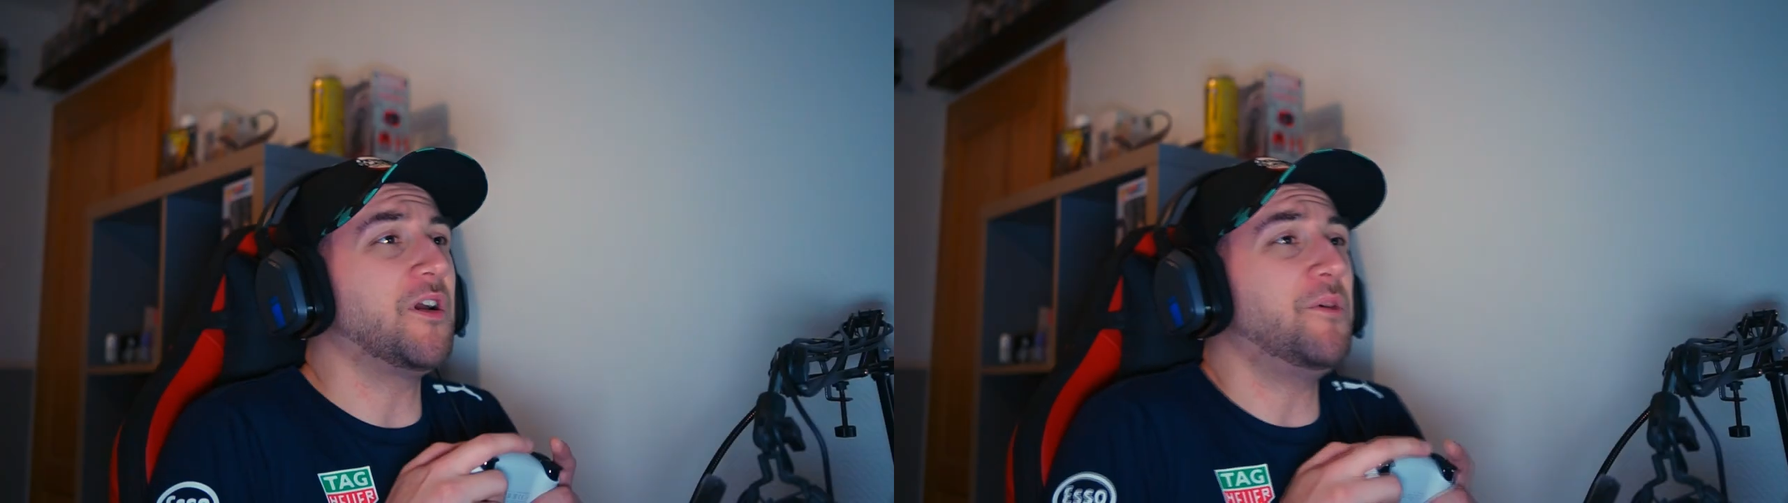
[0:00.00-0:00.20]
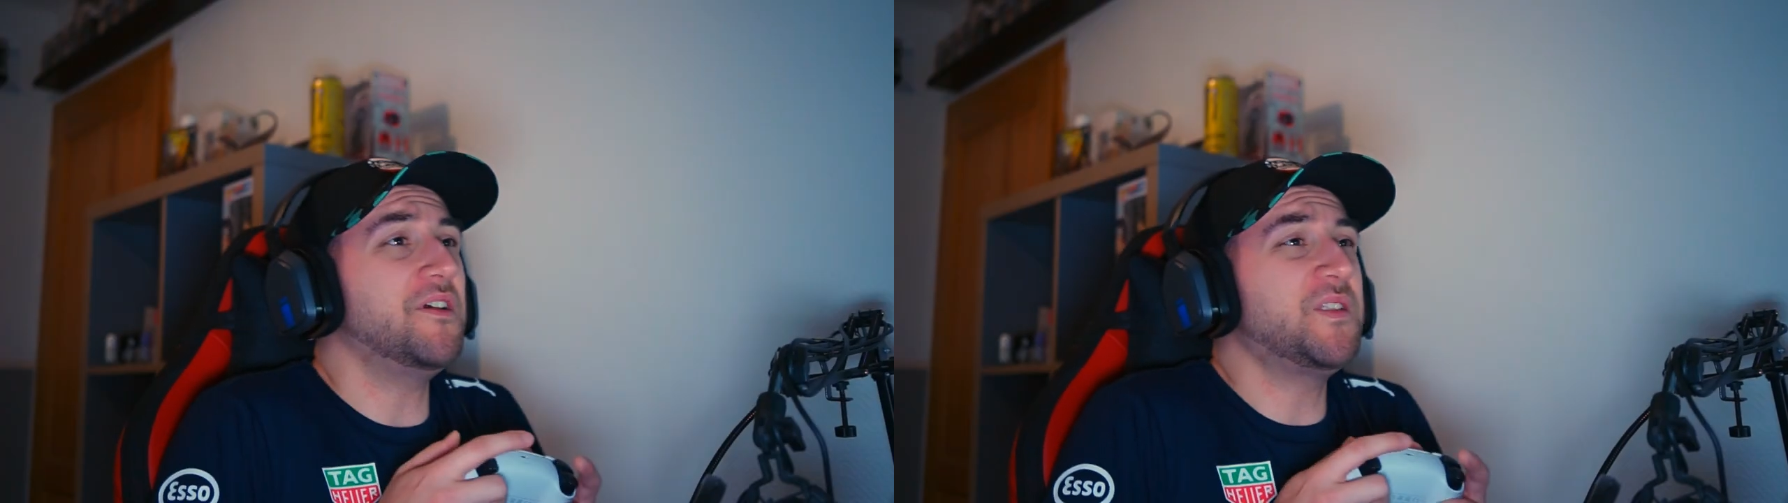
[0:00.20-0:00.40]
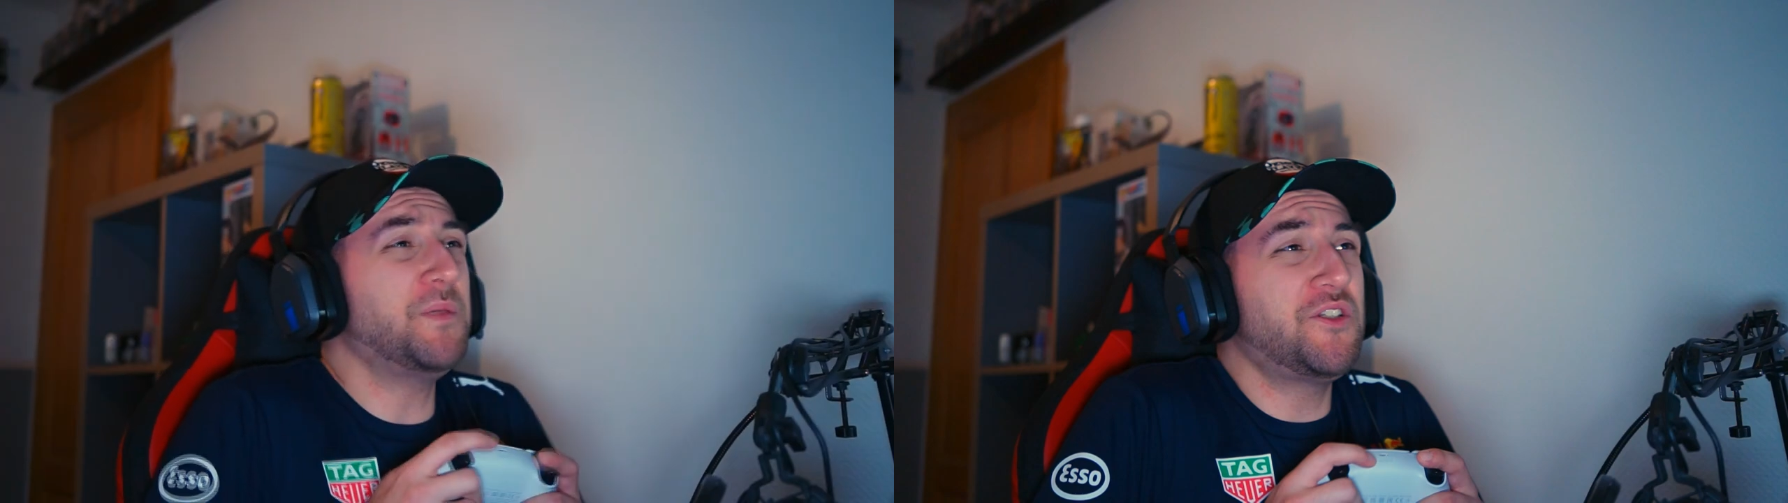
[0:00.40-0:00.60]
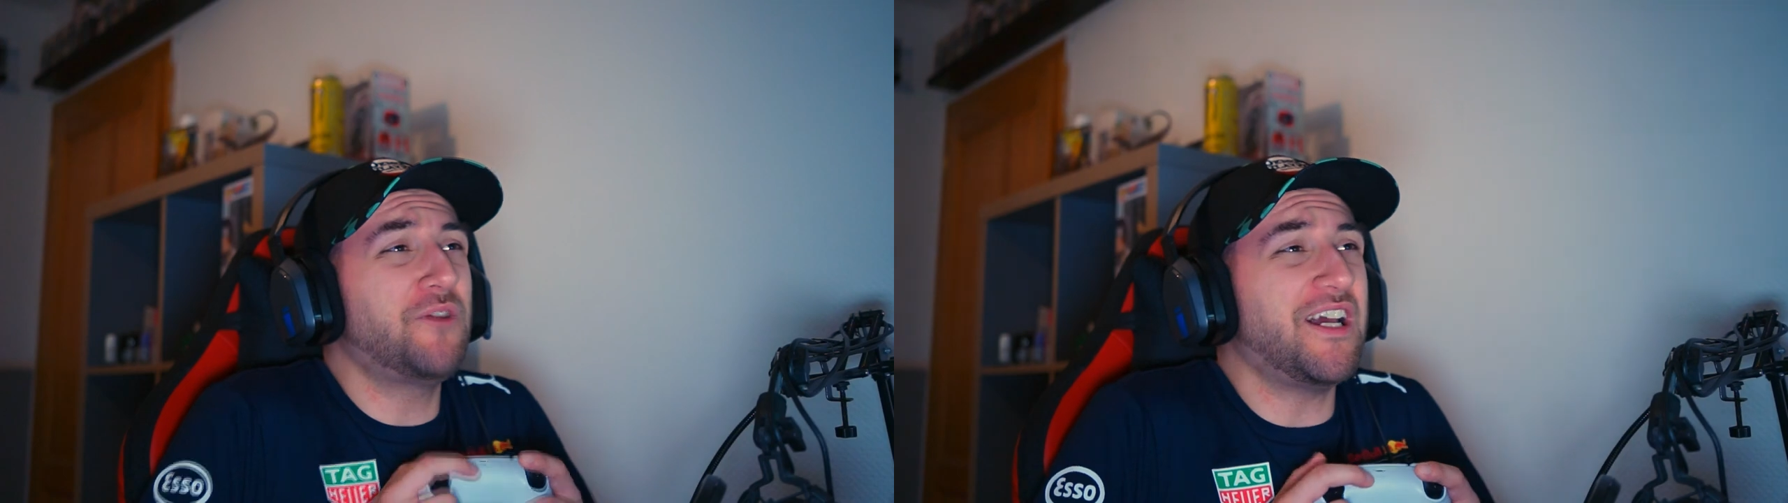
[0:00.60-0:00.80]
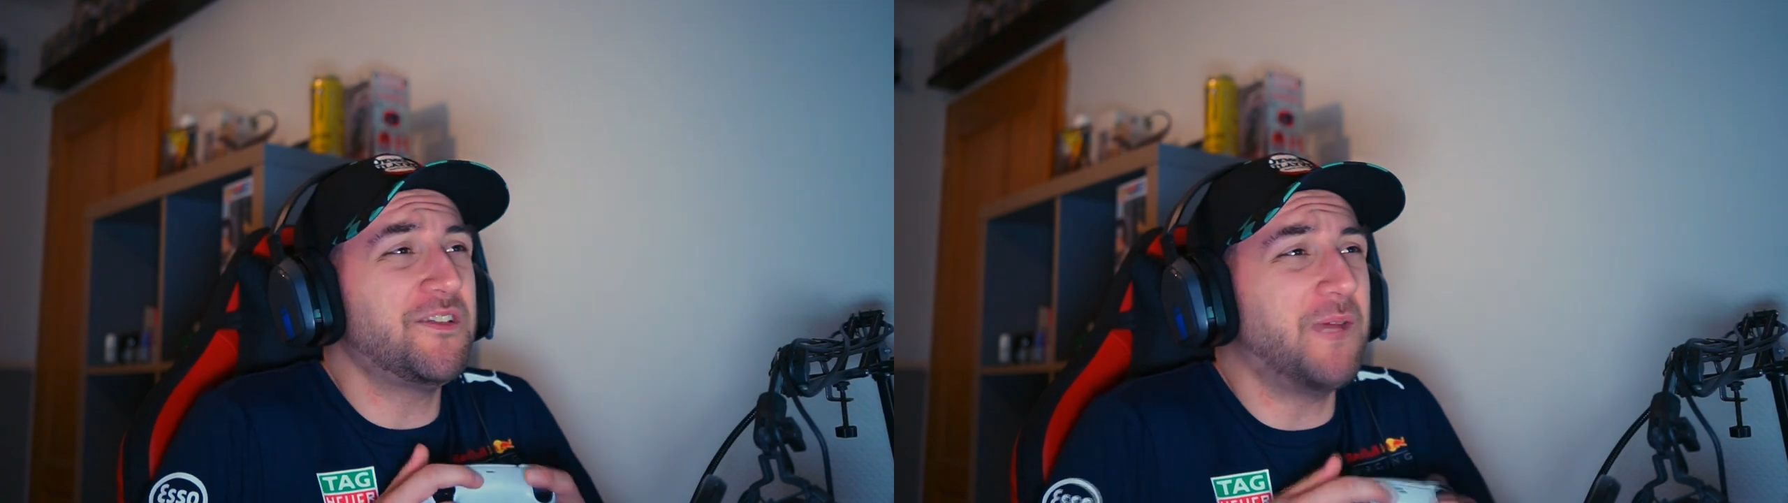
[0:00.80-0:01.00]
come on, switch to
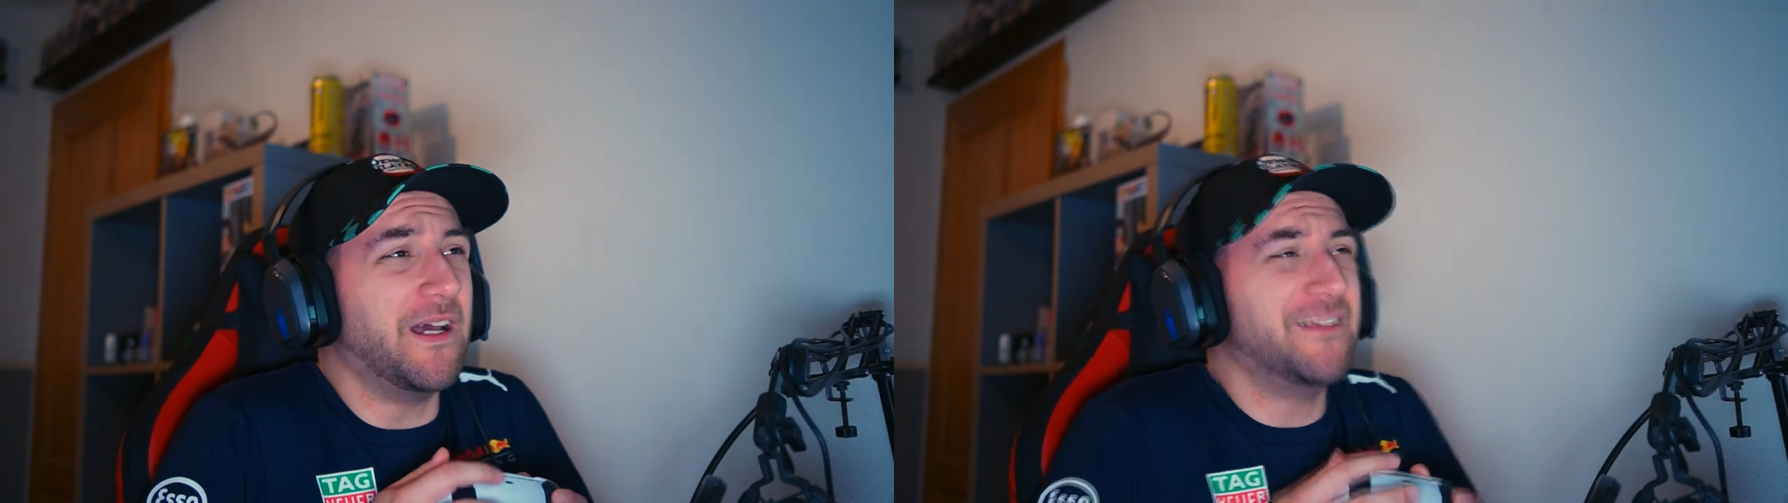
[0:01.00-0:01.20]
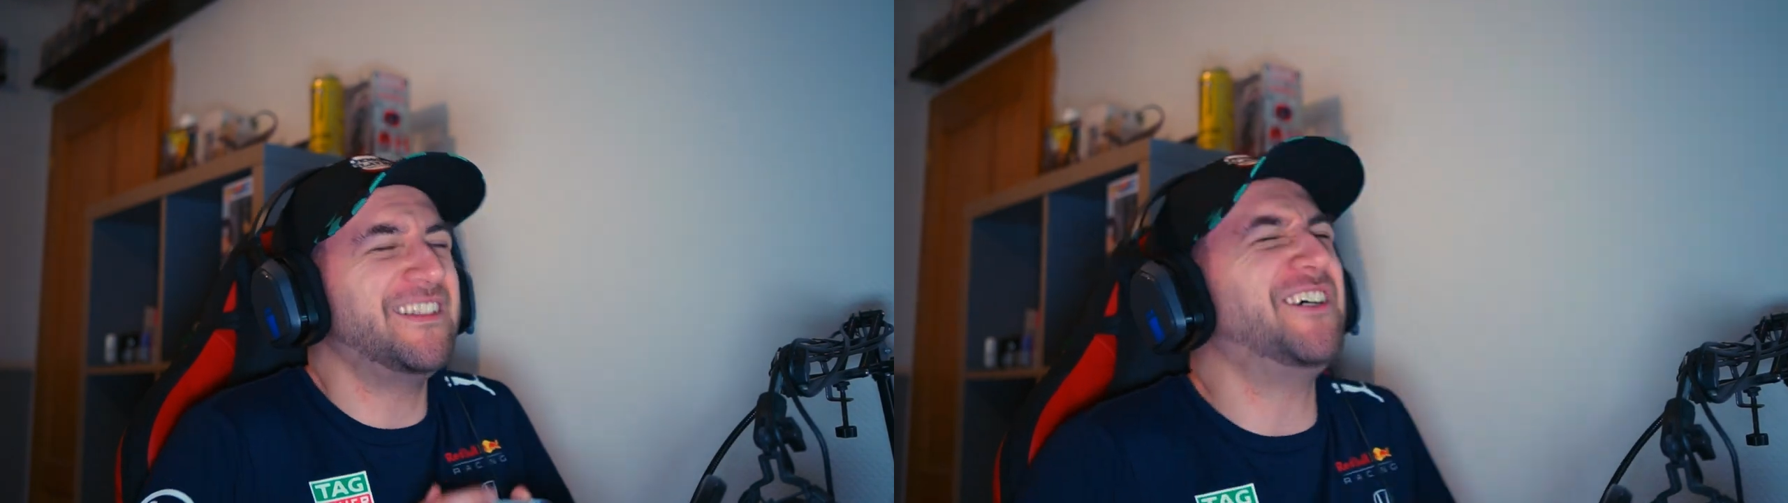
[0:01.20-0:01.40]
Kazuma!